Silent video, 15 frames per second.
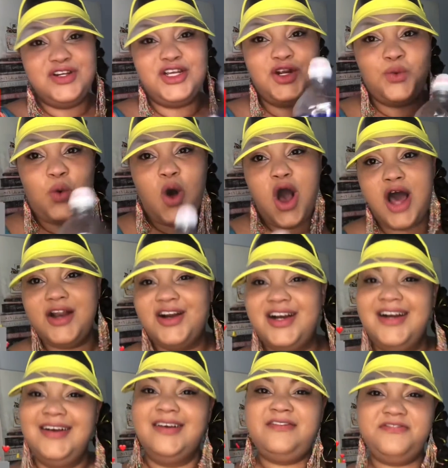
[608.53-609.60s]
to drink your
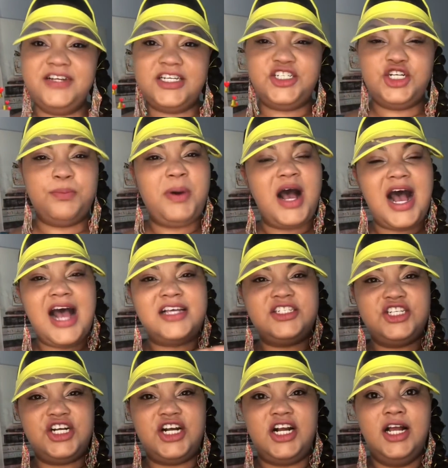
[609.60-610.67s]
water. Fix your
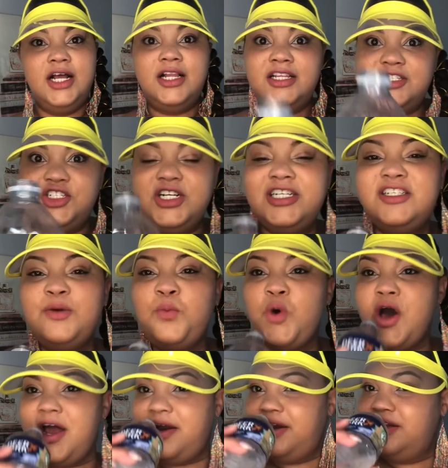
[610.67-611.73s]
posture. Let's drink some
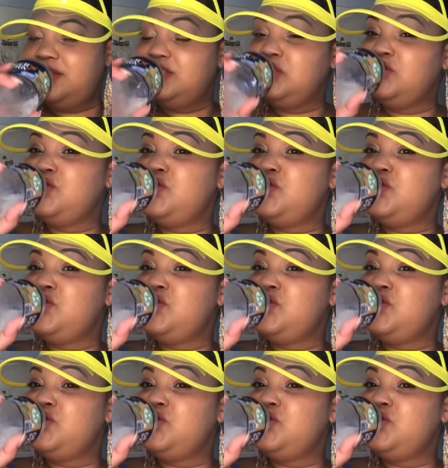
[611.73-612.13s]
water.